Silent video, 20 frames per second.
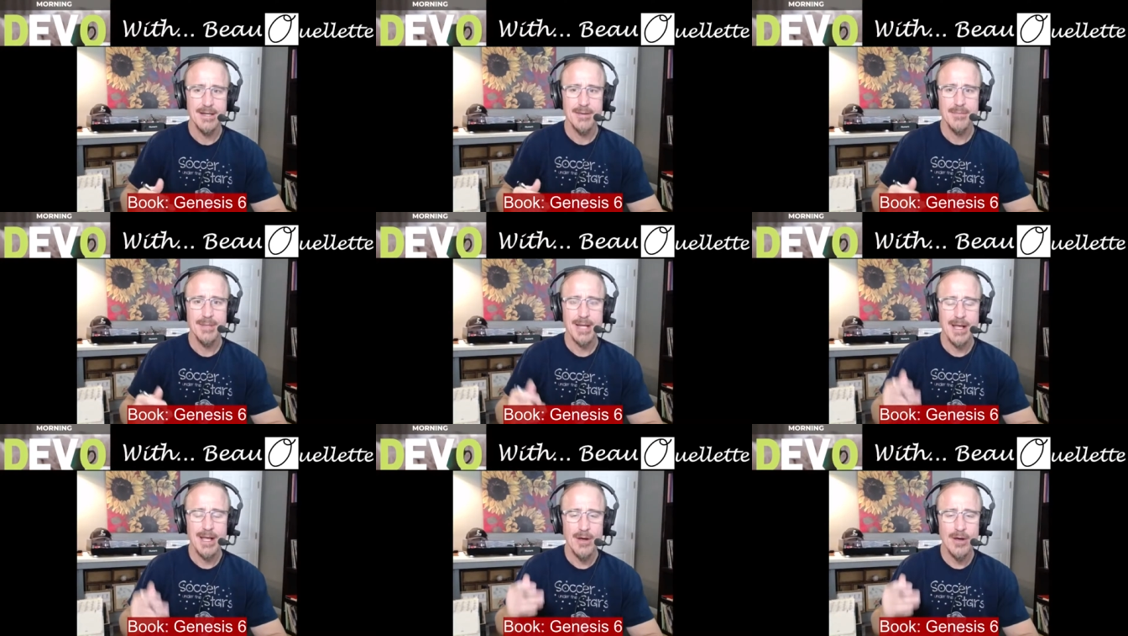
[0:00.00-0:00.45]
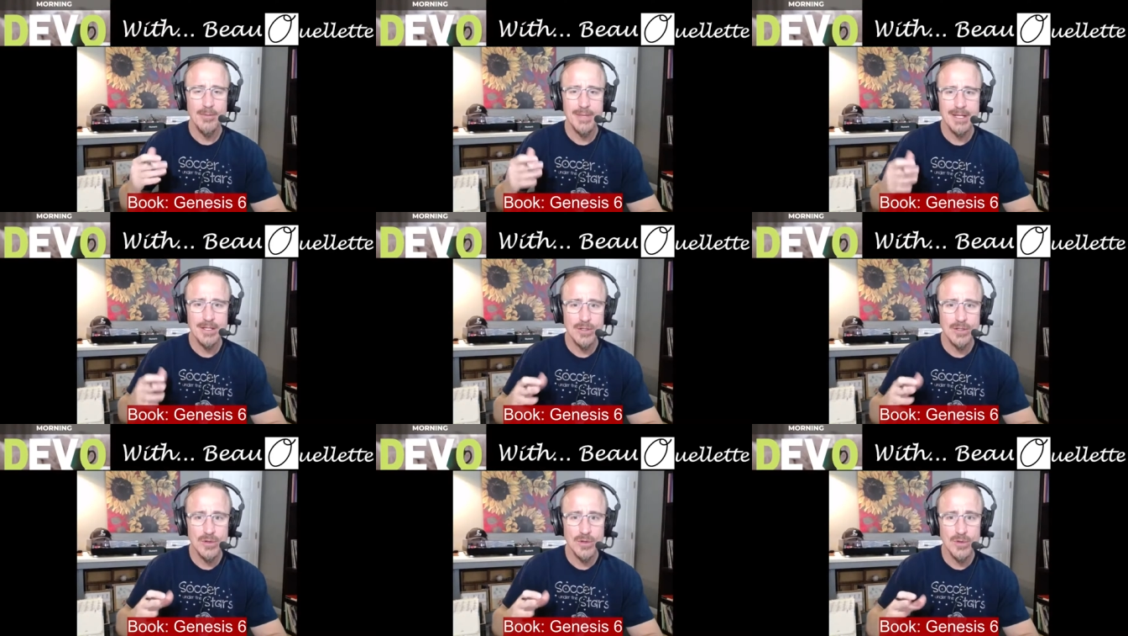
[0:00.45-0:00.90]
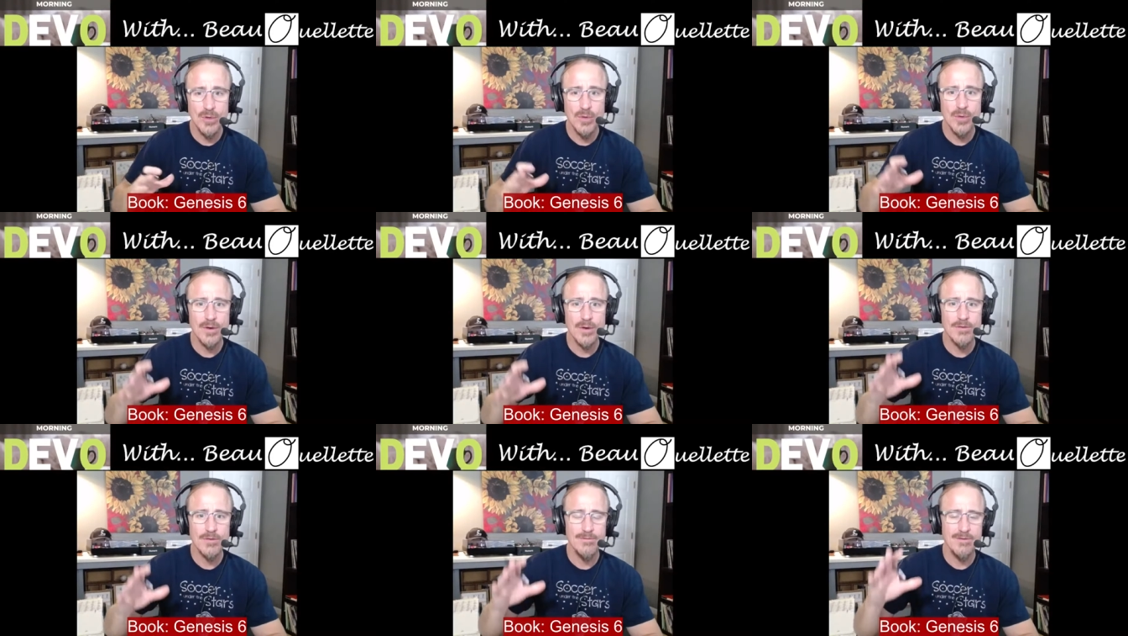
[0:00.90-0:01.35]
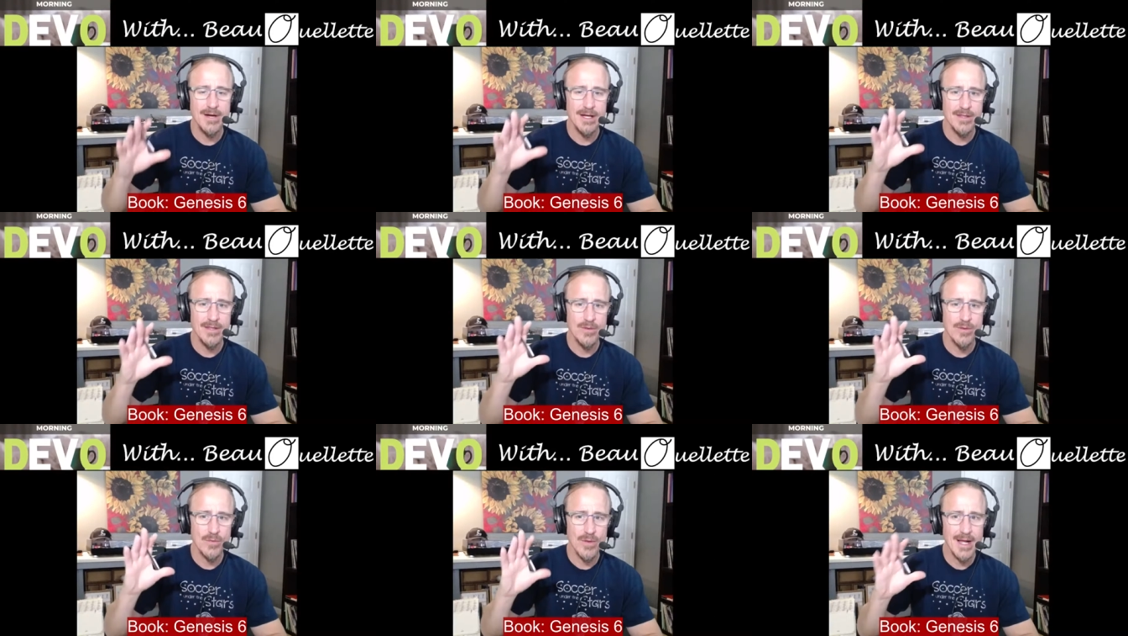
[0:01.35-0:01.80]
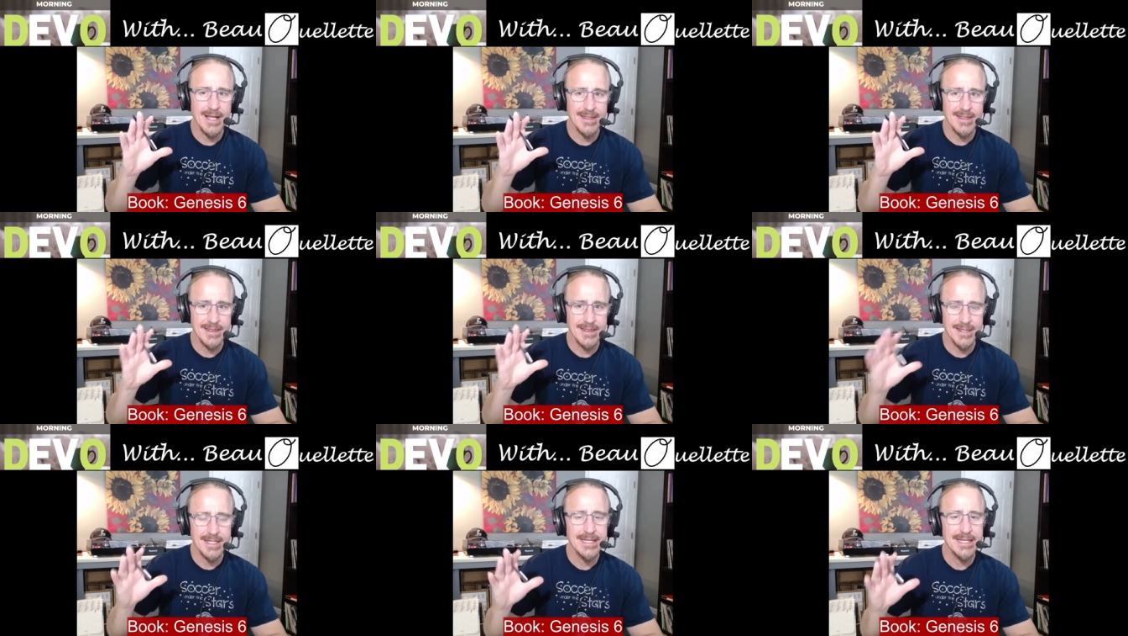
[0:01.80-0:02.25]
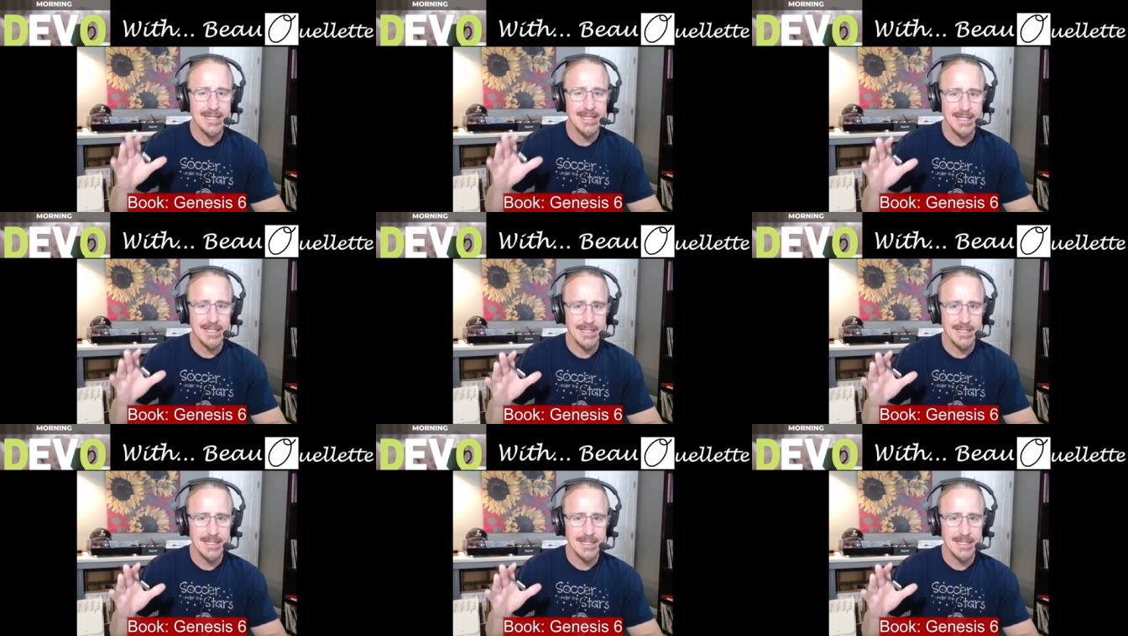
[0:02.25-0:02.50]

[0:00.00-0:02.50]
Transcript: but help me glorify the right thing